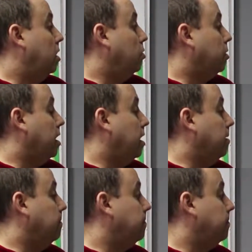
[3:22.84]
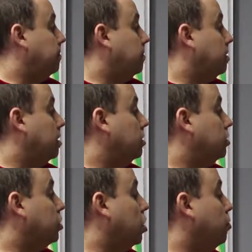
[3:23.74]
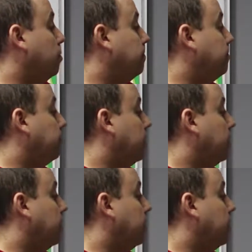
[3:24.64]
Okay, so